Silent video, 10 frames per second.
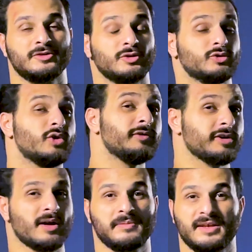So to
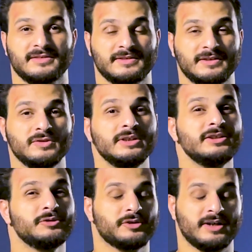overcome this, you need
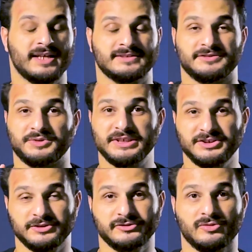your classes
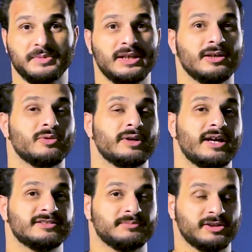ratios to be equal
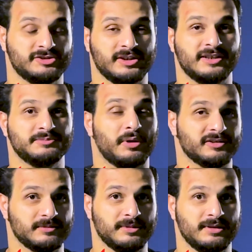as much as
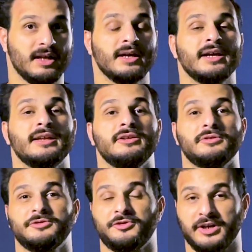possible in
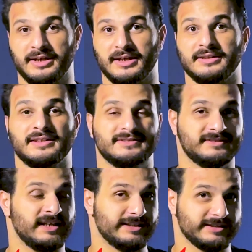your train and test
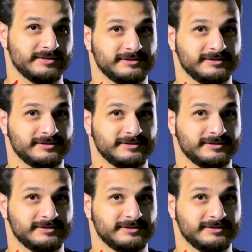data.